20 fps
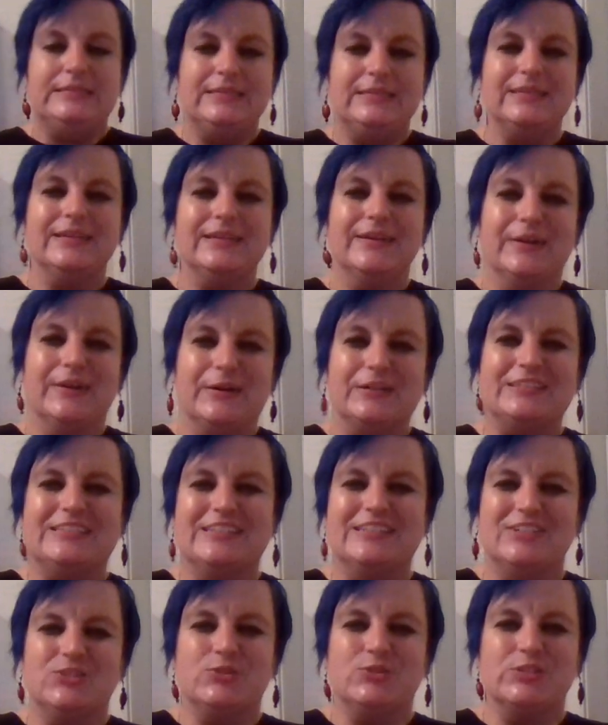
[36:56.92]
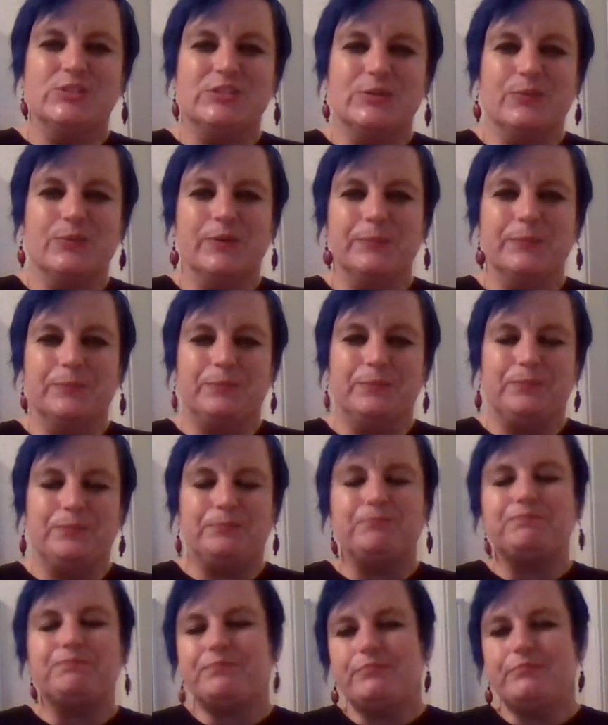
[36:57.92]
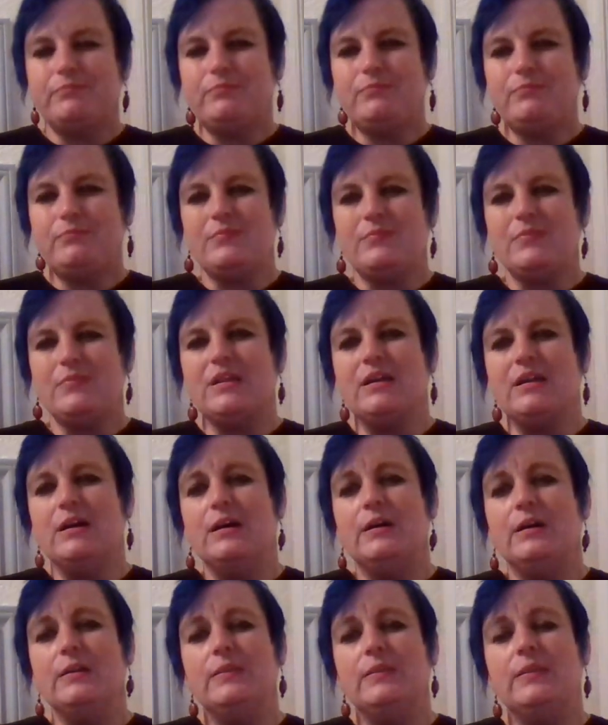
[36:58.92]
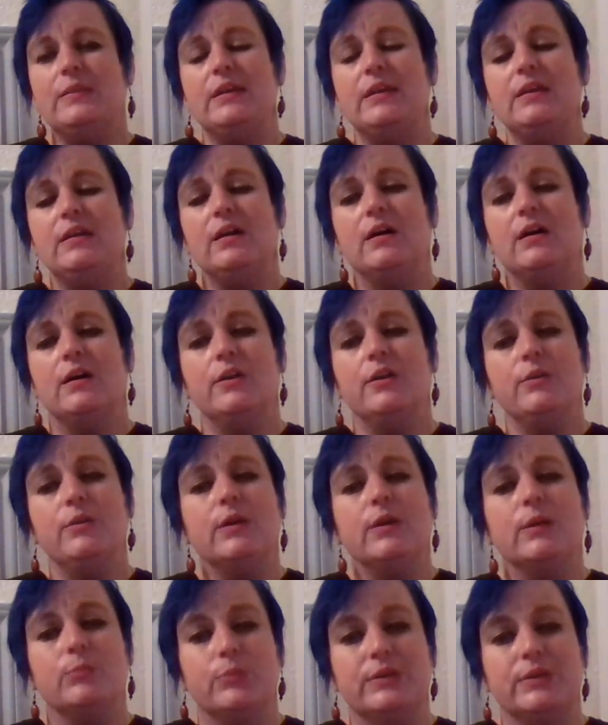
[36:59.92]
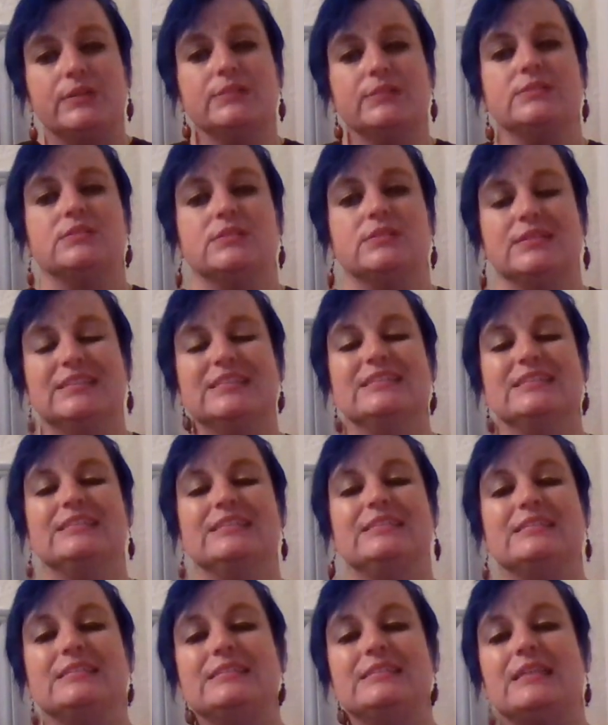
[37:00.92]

Yeah, it's an interesting one. The other impetus to this is